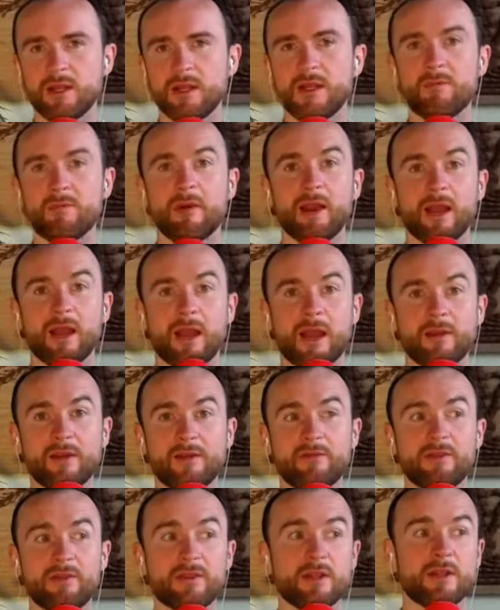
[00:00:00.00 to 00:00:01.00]
life,
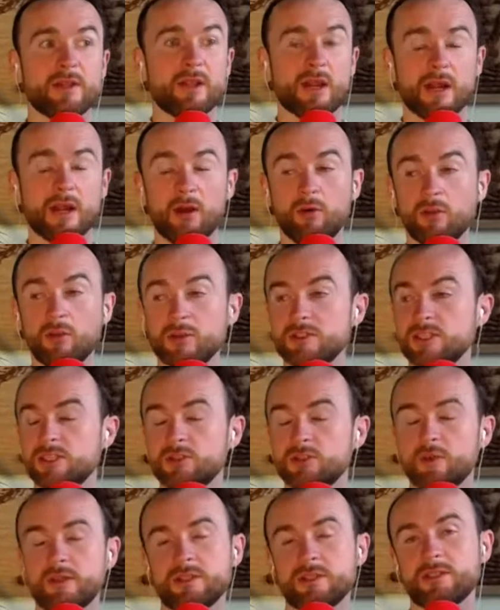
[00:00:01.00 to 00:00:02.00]
everything that all the
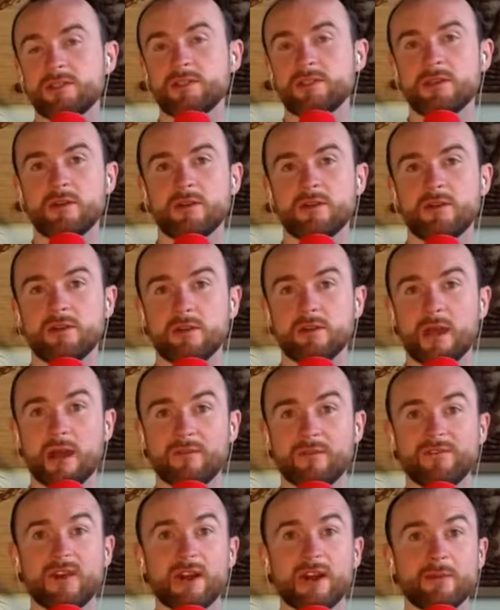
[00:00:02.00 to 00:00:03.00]
situations that I
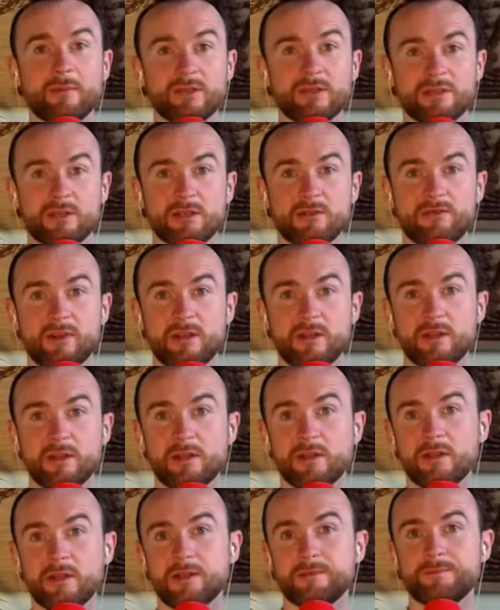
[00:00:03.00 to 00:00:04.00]
find myself in,
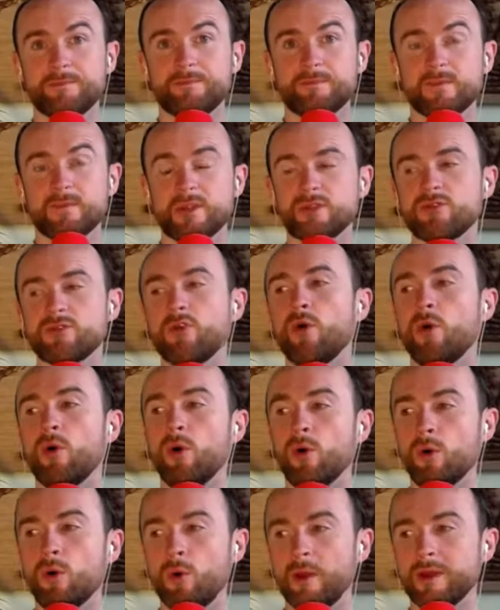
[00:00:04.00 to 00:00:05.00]
there's
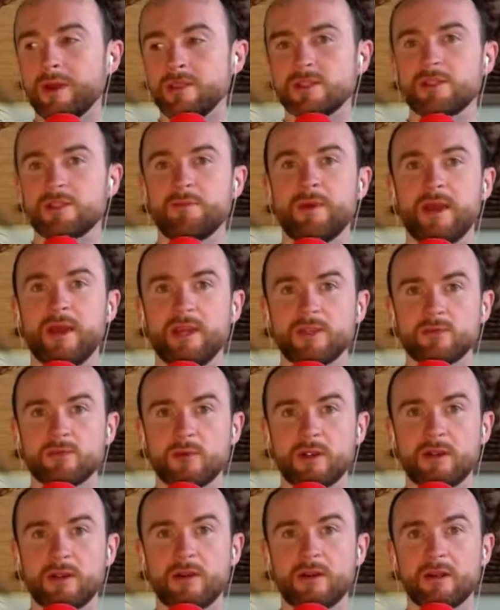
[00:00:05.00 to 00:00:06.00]
always a space
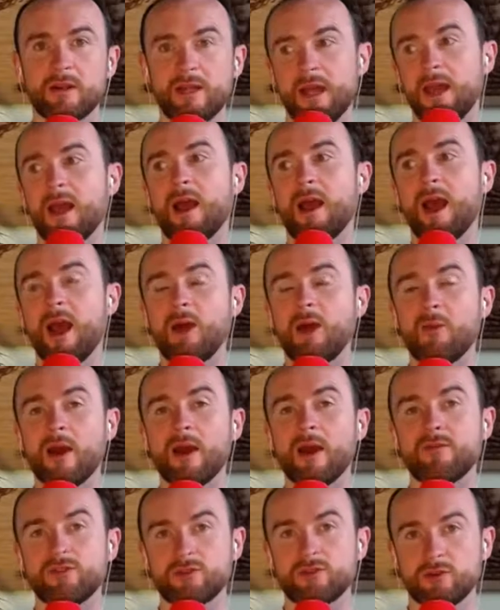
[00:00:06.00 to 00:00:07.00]
where how I've
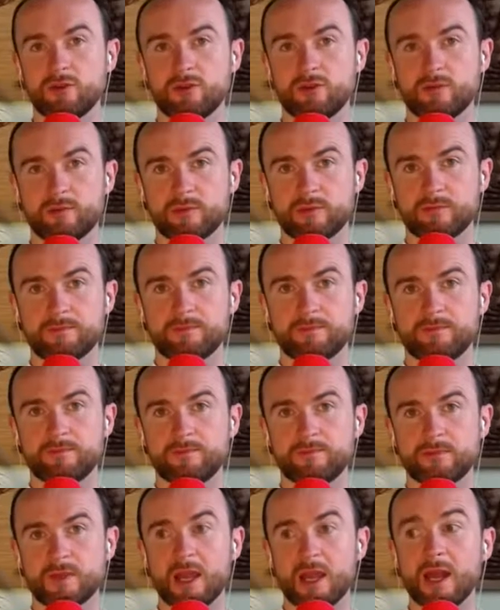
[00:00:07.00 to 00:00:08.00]
shown up.
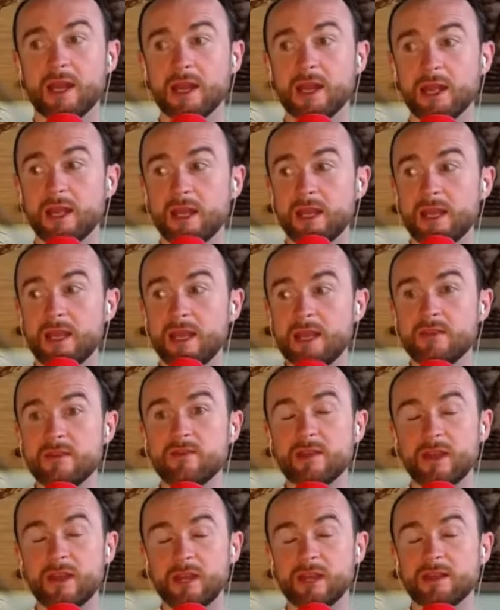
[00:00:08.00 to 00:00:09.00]
And even
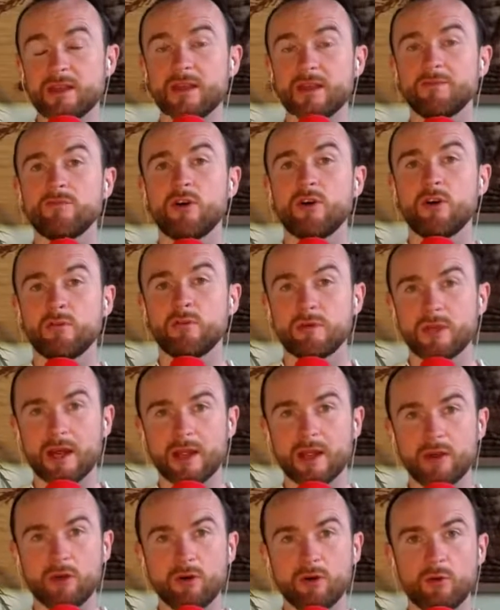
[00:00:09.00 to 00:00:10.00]
in that moment, I
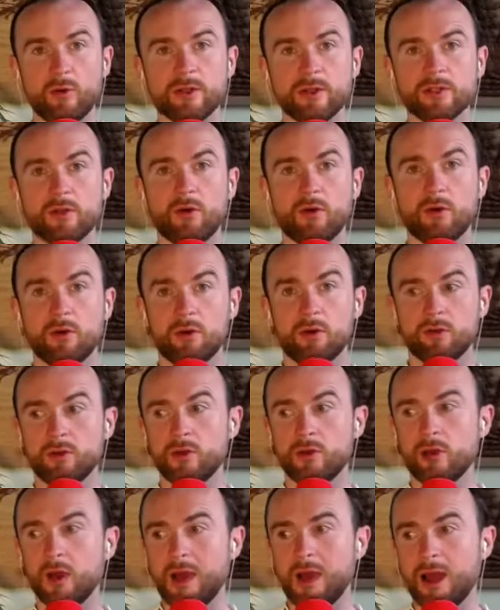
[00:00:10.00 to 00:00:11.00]
always own
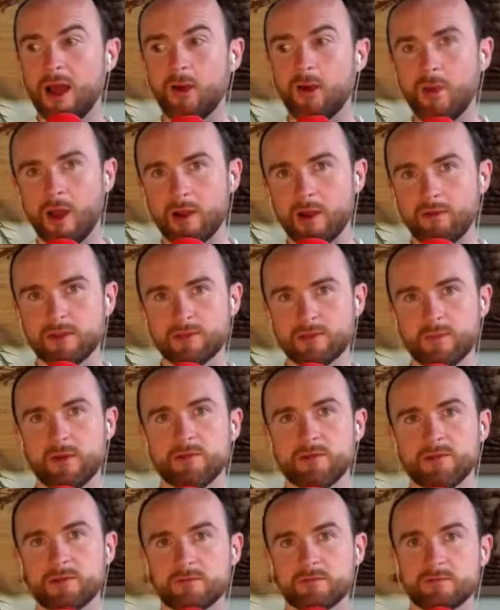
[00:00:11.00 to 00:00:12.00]
how I
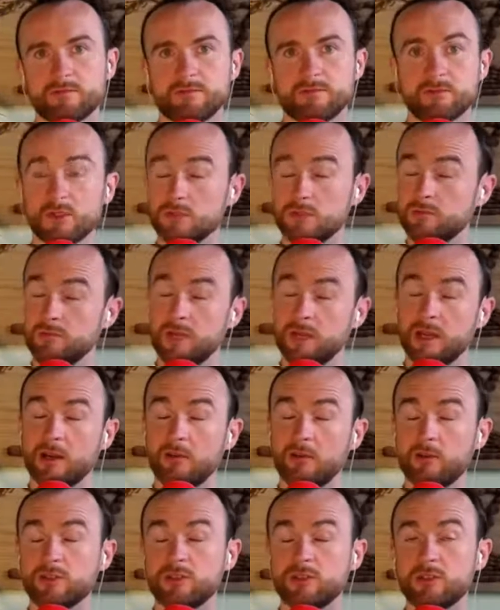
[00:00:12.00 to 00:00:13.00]
respond. Doesn't mean I
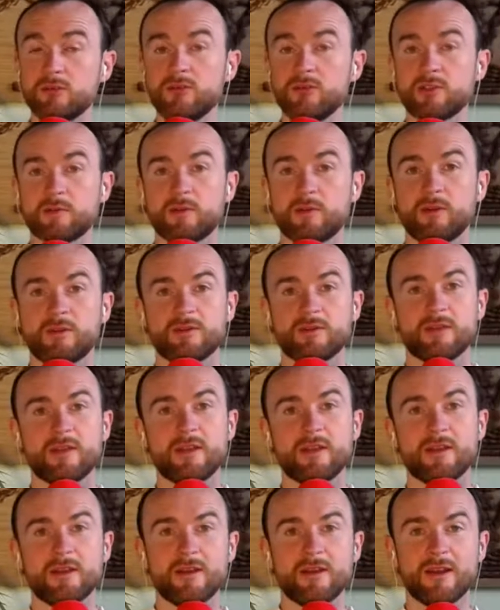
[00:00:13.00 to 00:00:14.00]
always do respond
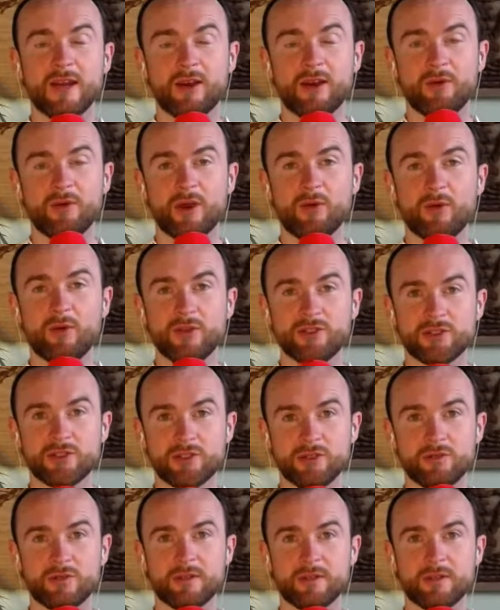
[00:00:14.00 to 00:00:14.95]
how I wish to.